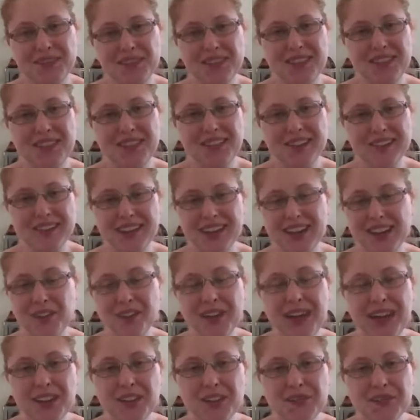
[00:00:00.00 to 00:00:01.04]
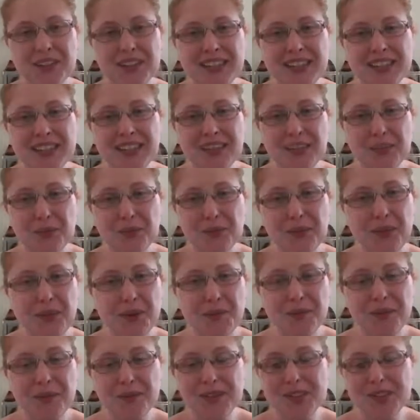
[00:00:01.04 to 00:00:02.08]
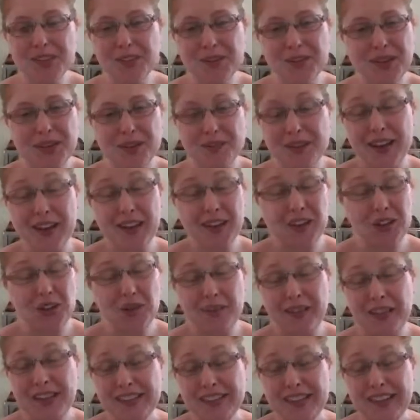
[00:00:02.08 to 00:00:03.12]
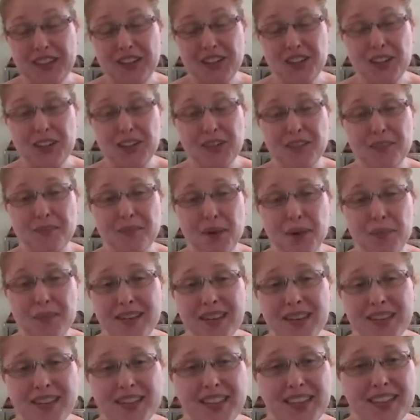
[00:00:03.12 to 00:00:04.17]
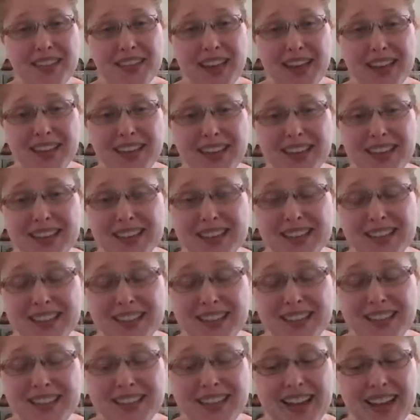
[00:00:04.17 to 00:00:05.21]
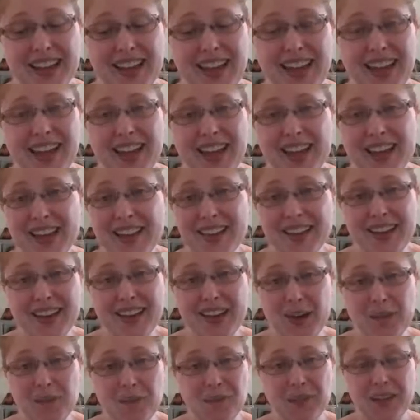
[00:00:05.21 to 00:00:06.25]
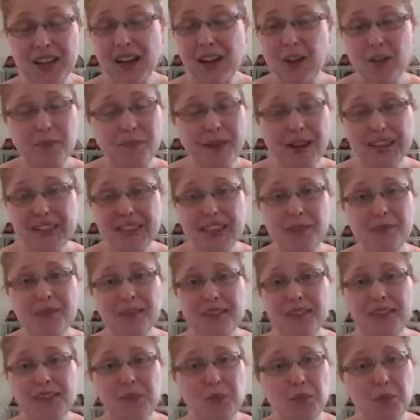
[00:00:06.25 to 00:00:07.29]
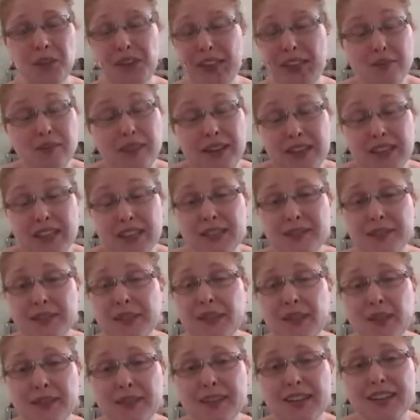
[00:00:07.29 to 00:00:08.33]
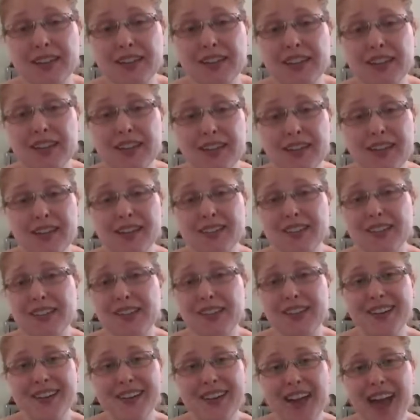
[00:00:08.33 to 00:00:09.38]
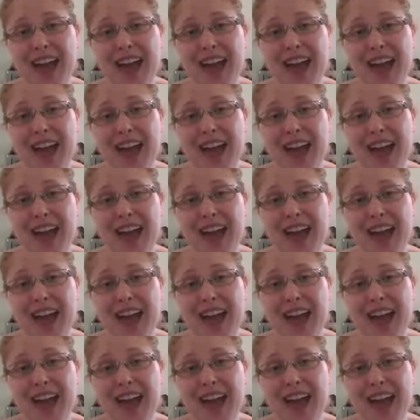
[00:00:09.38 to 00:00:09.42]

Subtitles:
the kind of elephant in the room when we're talking about globalization at the moment, and that is the current pandemic and what that means for globalization. So